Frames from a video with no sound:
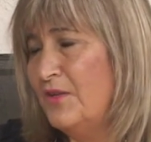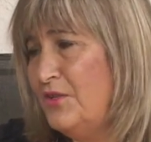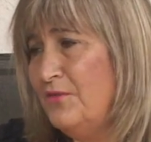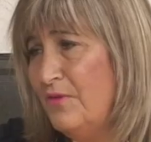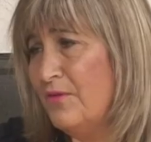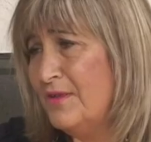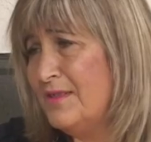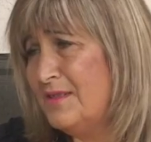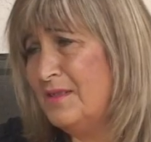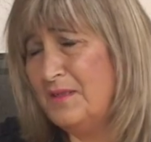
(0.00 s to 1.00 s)
Do you
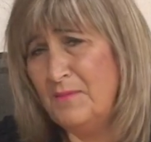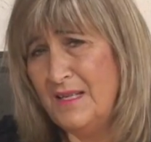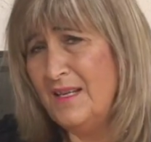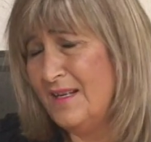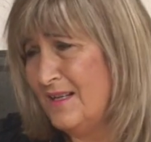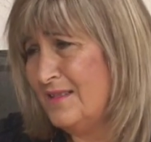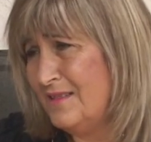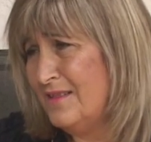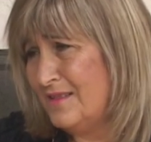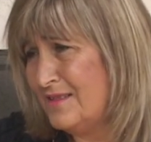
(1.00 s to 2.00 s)
notice that the media has
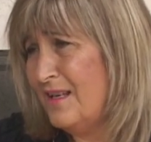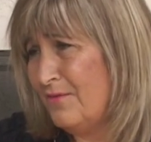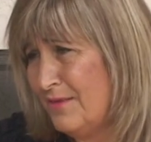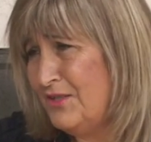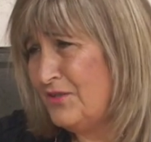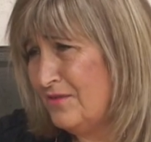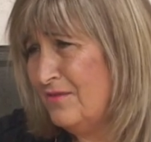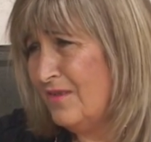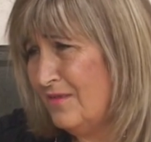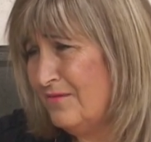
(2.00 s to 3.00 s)
an
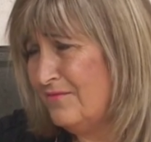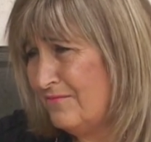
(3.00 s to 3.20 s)
acceleration of